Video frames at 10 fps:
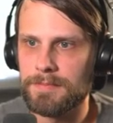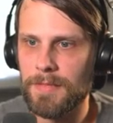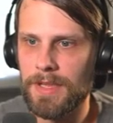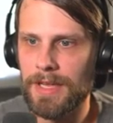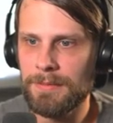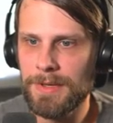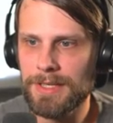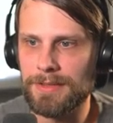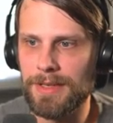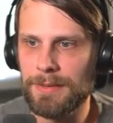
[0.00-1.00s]

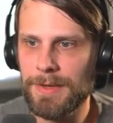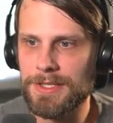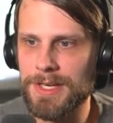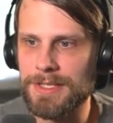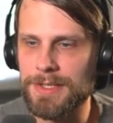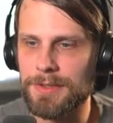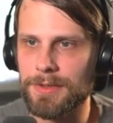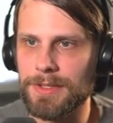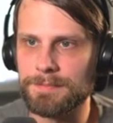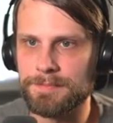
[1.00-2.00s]
gonna try
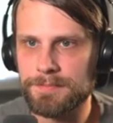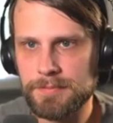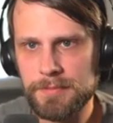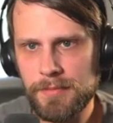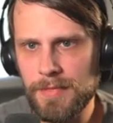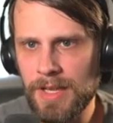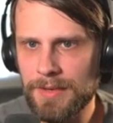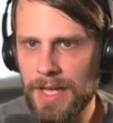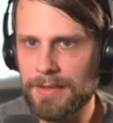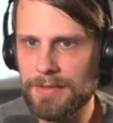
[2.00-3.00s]
Tergrid.
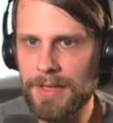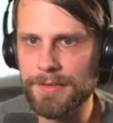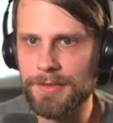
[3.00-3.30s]
Not